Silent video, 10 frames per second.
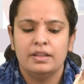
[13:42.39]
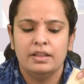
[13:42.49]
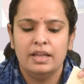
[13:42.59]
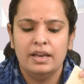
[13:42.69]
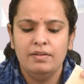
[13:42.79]

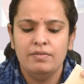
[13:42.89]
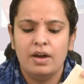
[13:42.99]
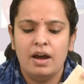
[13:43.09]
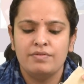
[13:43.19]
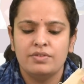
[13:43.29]
Then
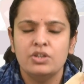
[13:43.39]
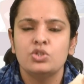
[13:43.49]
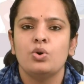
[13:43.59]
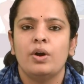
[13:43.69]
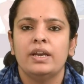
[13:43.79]
after
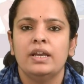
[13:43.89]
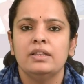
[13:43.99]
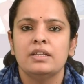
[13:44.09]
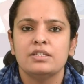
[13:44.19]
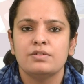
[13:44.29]

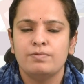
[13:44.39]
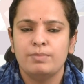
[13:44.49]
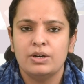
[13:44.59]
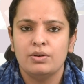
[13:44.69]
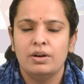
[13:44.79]
joining this
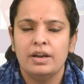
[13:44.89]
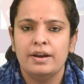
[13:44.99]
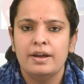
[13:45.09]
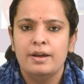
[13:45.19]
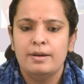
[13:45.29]

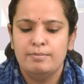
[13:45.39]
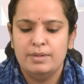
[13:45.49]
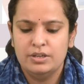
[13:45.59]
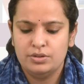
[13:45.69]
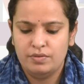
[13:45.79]
particular
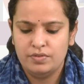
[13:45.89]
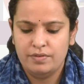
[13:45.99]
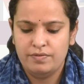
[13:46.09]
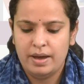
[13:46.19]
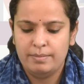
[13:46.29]
piece of the
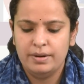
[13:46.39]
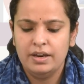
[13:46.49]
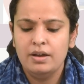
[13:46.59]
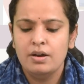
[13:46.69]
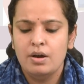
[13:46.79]

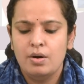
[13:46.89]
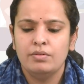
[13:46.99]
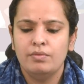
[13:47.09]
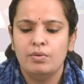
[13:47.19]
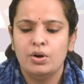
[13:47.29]
fabric,
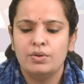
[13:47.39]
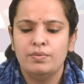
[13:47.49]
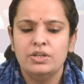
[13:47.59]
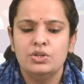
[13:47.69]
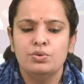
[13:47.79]
what
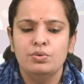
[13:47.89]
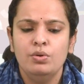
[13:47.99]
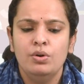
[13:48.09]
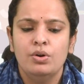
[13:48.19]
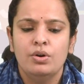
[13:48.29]
we do,